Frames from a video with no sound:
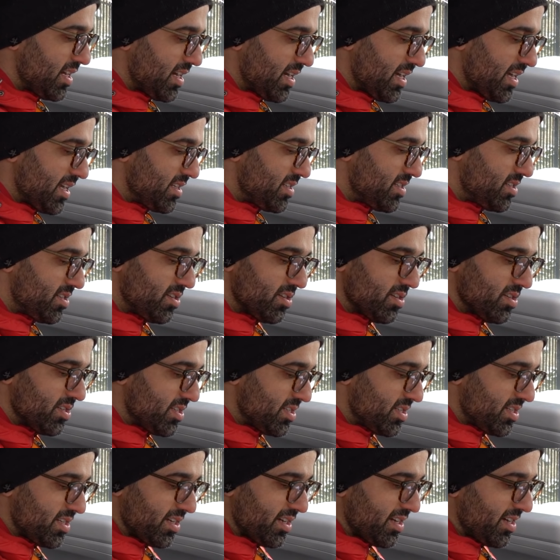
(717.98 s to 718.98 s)
uh, it's
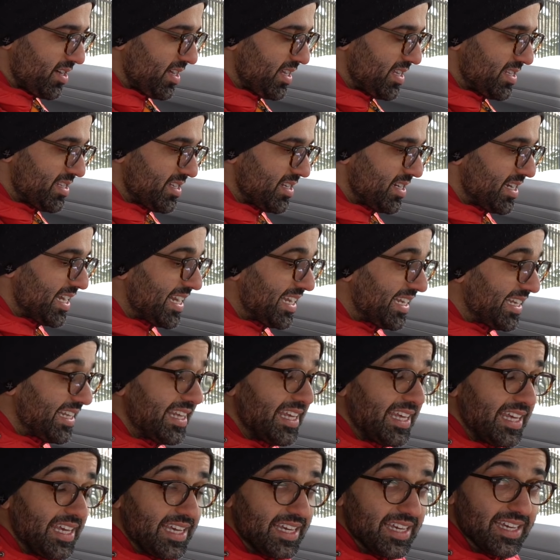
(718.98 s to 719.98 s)
just uh, it's in a
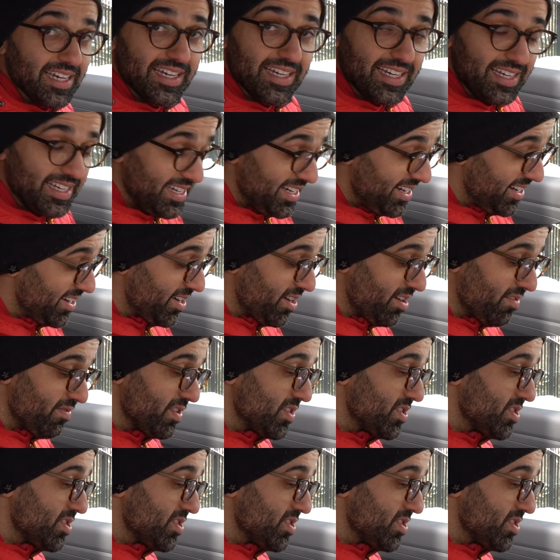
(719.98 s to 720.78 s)
league. Uh, of